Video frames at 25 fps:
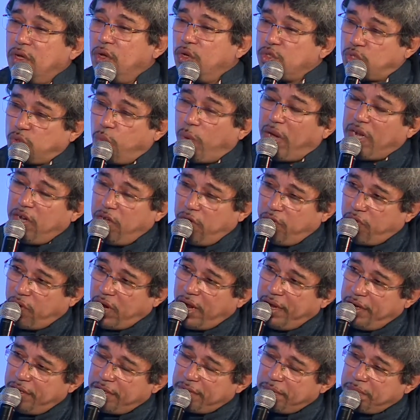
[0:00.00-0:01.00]
So while you're
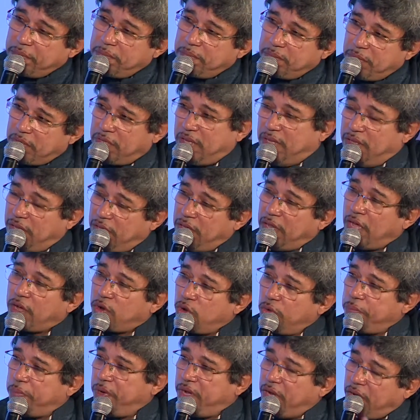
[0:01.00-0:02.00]
right, but there
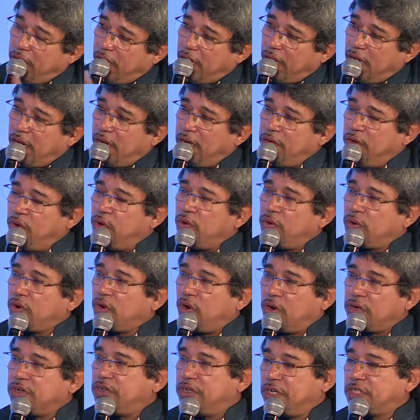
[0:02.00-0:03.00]
could be you know
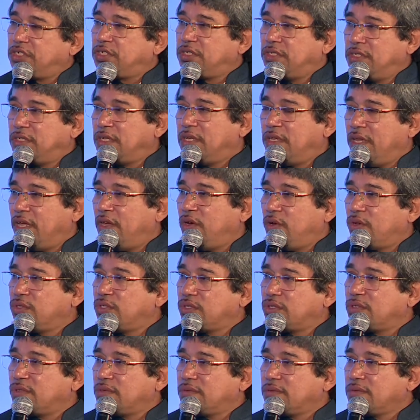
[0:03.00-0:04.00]
contradictions in there
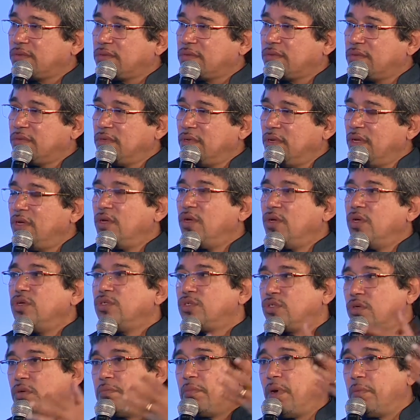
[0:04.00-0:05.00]
also. Okay.
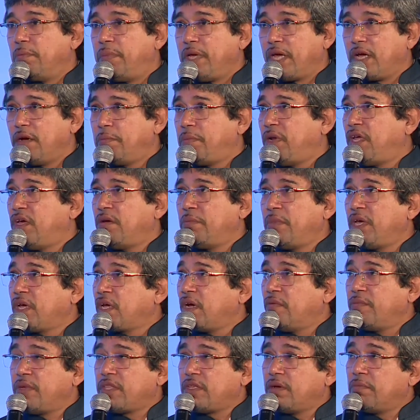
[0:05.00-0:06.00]
So a bigger player may
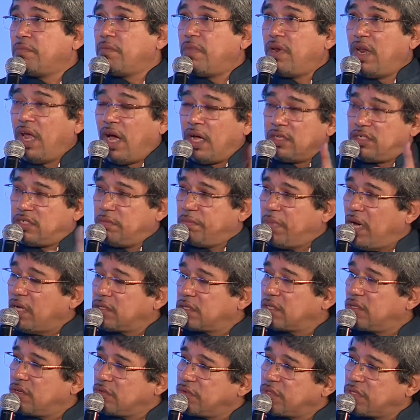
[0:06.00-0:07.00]
come with a larger
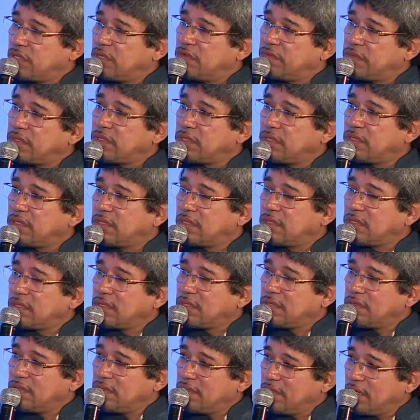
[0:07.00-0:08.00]
basket of services
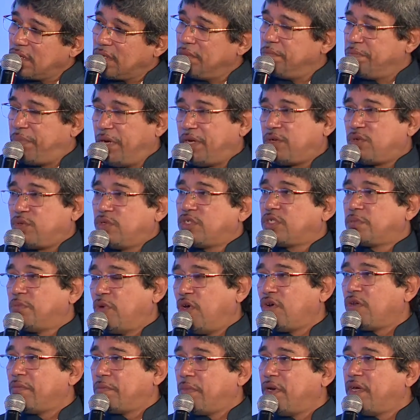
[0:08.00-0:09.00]
compared to a
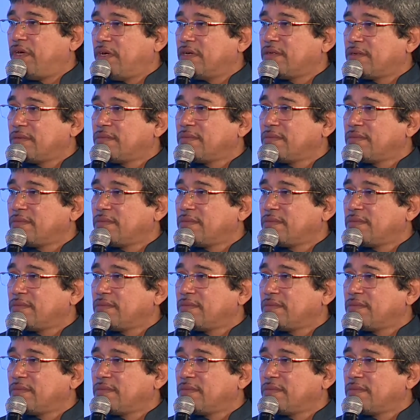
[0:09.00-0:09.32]
smaller player.